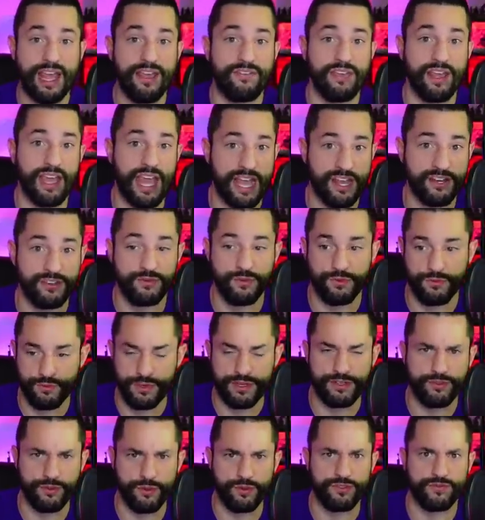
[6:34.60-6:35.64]
have an actual
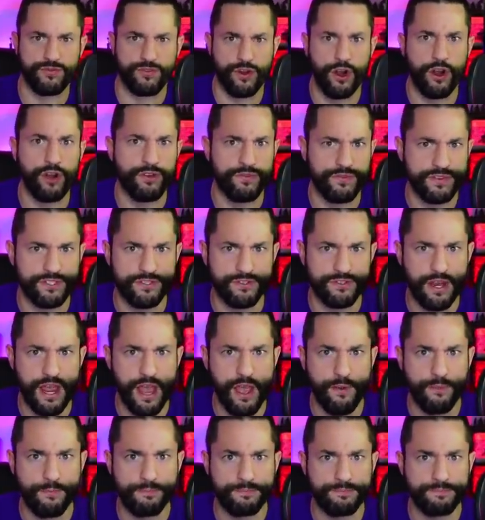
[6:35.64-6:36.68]
resource for an Artificer
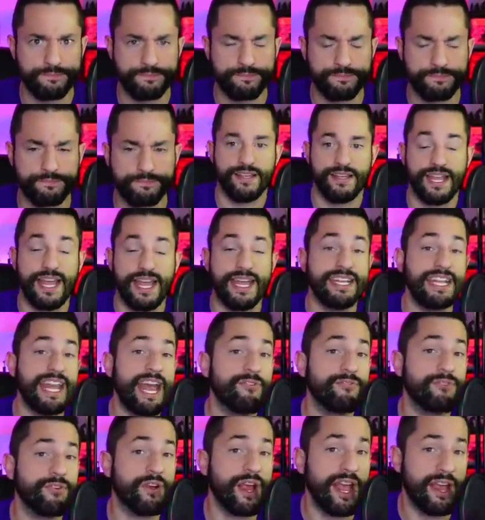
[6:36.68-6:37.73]
now. And now
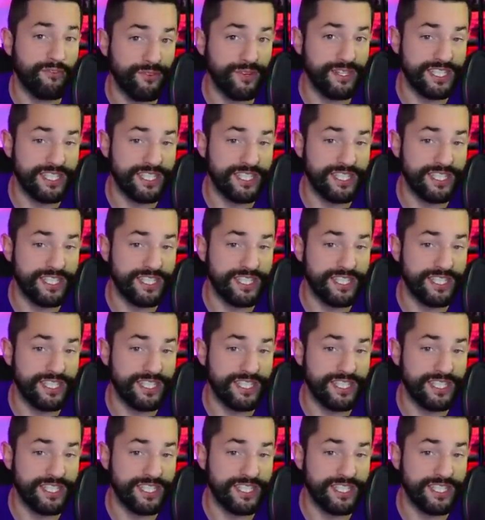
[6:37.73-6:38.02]
for every